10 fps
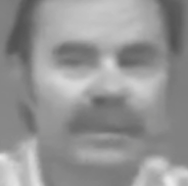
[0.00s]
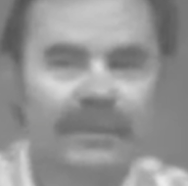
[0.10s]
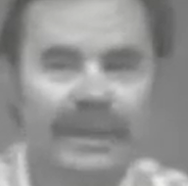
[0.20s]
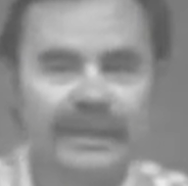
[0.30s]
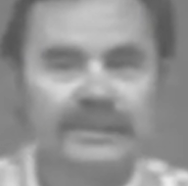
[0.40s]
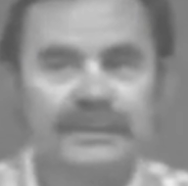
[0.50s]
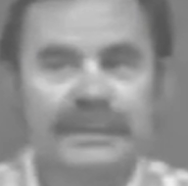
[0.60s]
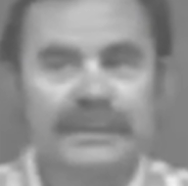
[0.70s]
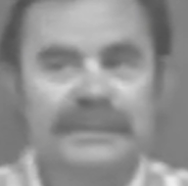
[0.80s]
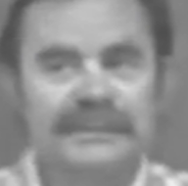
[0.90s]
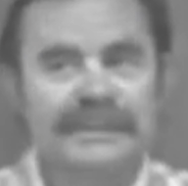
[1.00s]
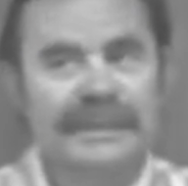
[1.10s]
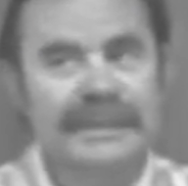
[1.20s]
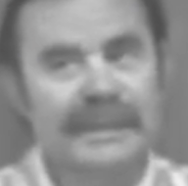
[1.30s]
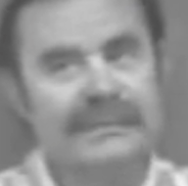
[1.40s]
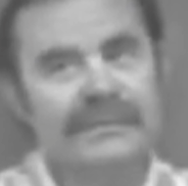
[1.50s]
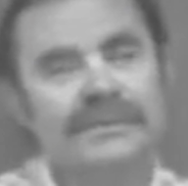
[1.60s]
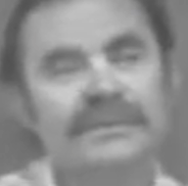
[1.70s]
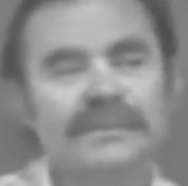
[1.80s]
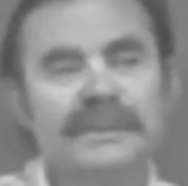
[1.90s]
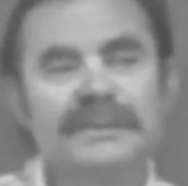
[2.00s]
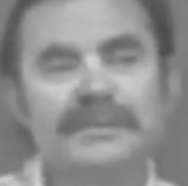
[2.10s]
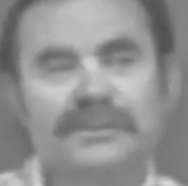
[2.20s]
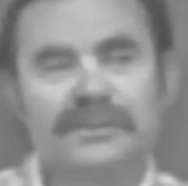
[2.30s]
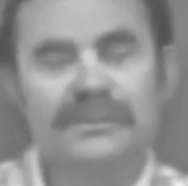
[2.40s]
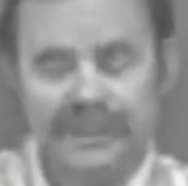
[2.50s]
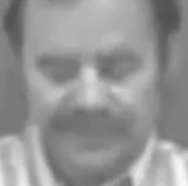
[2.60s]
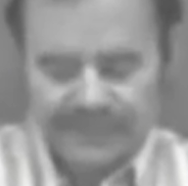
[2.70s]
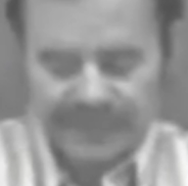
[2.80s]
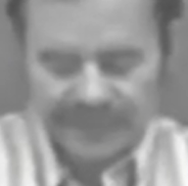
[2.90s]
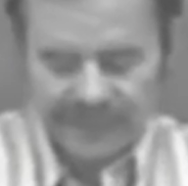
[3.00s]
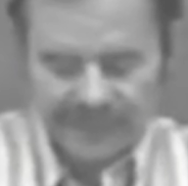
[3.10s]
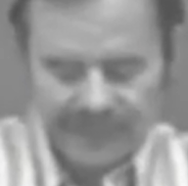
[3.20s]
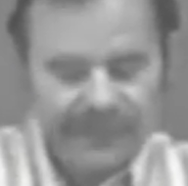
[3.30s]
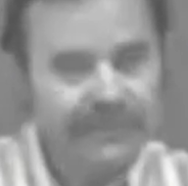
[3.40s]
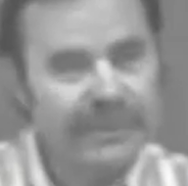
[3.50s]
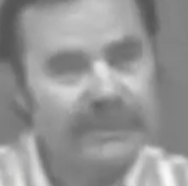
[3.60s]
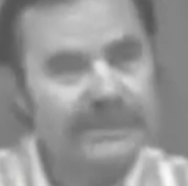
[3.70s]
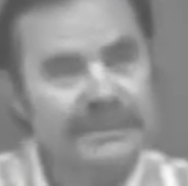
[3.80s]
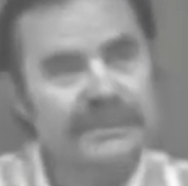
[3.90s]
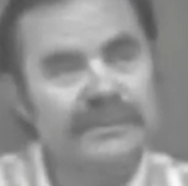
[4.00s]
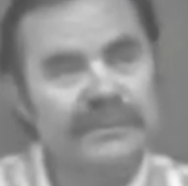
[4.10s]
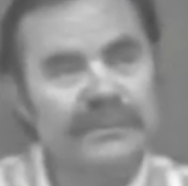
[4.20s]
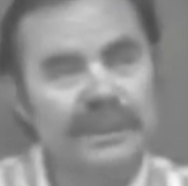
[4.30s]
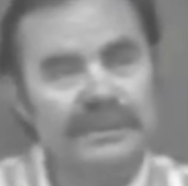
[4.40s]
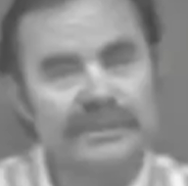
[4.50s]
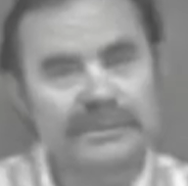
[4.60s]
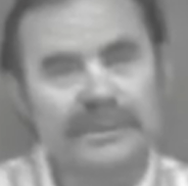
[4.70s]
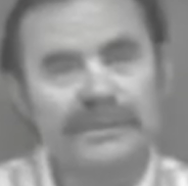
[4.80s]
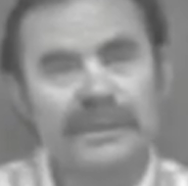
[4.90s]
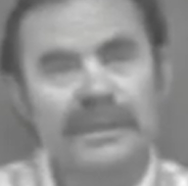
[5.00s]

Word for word: wines, because I kind of assumed that you knew this, but uh, perhaps it's new information to you.